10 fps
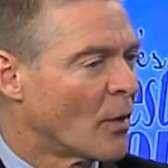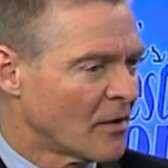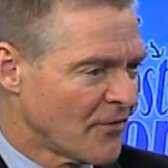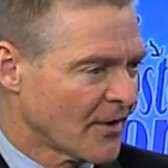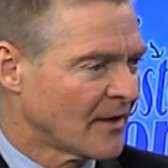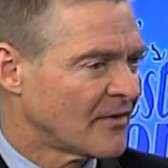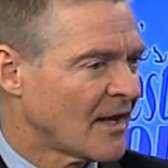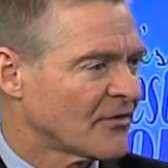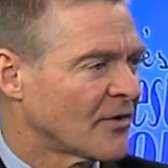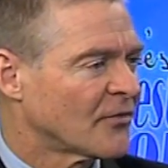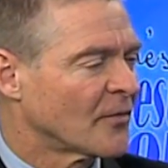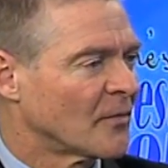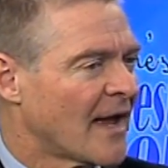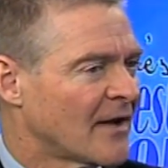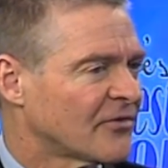one of your contestants
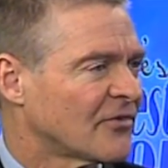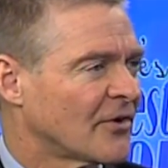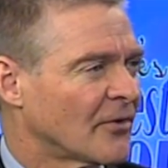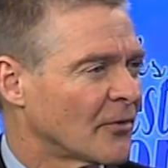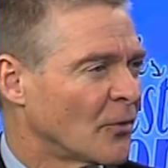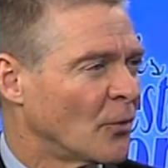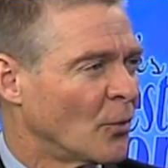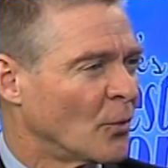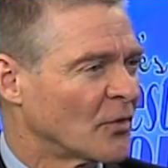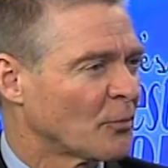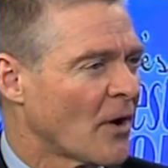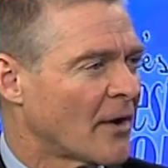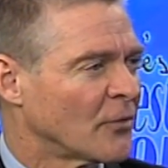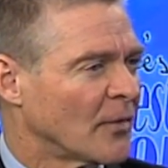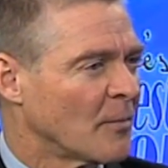from last year, who was
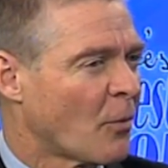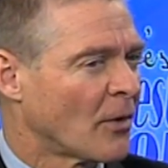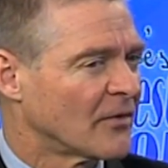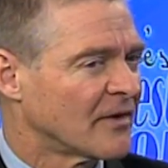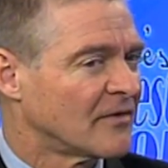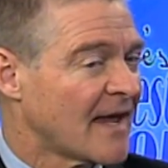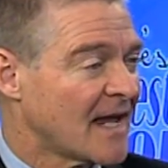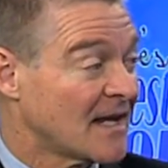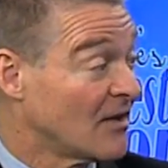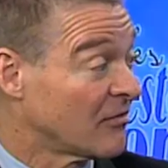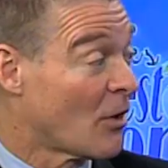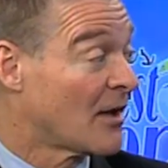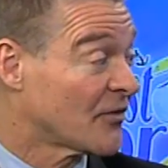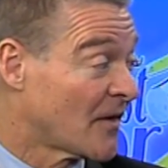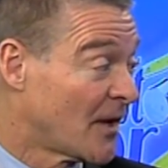proud to report to date he's
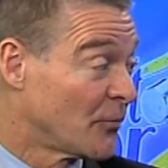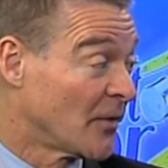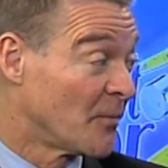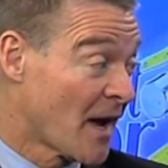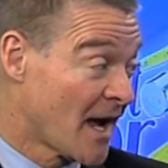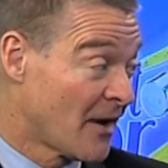lost 100